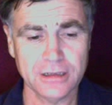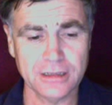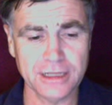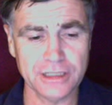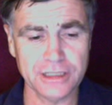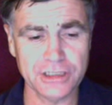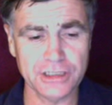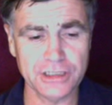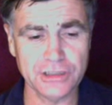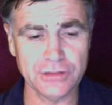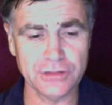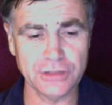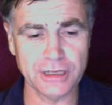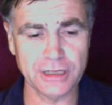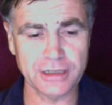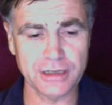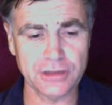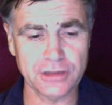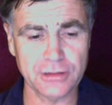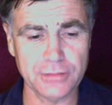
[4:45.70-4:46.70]
they should do
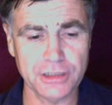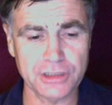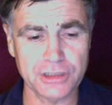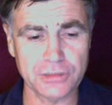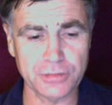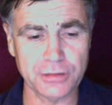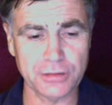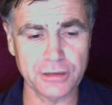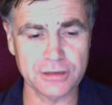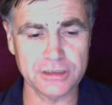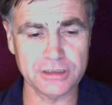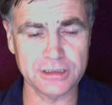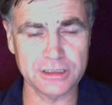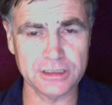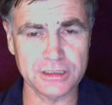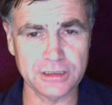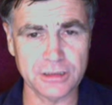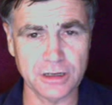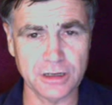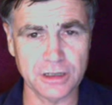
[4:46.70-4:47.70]
like other
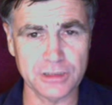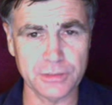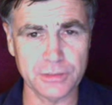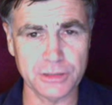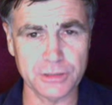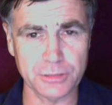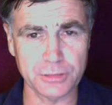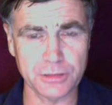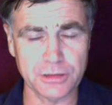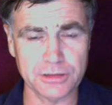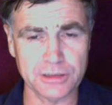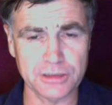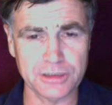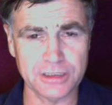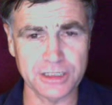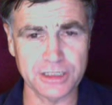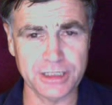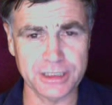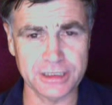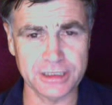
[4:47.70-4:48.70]
large metropolitan
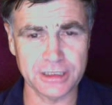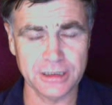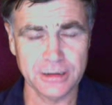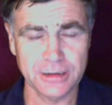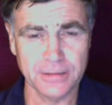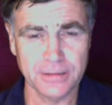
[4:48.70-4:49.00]
cities.